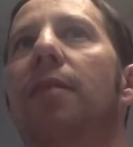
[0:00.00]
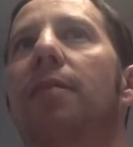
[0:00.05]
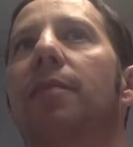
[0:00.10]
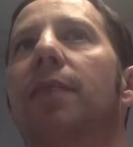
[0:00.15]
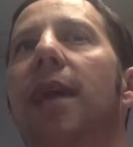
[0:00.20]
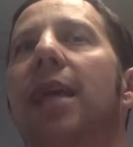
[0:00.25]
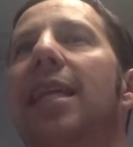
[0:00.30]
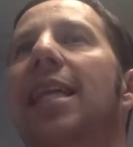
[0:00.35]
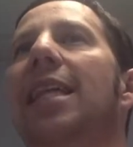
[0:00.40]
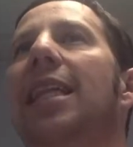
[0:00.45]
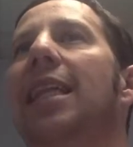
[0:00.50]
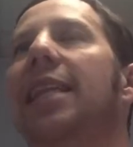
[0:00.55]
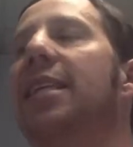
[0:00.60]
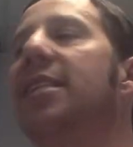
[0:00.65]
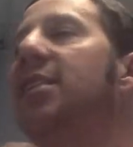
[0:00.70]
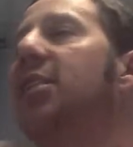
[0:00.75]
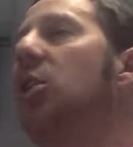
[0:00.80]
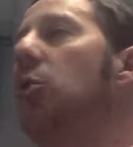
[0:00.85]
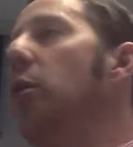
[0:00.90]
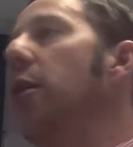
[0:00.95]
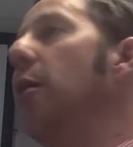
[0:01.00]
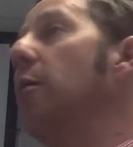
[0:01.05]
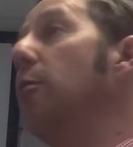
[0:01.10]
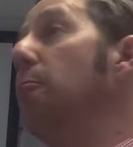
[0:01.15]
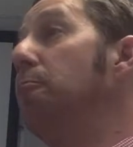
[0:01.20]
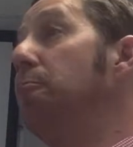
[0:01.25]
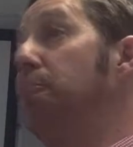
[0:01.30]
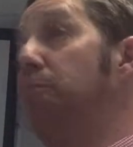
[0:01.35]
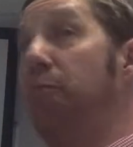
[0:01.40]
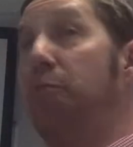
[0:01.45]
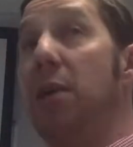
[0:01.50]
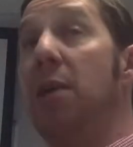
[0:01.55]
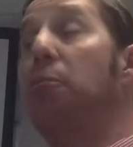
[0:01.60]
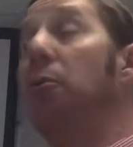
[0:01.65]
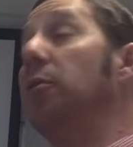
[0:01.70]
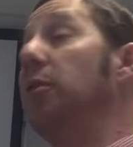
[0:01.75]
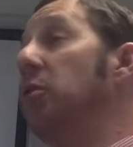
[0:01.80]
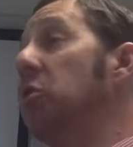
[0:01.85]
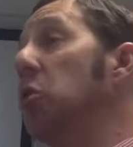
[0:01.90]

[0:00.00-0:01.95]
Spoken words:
I need to listen to what other people in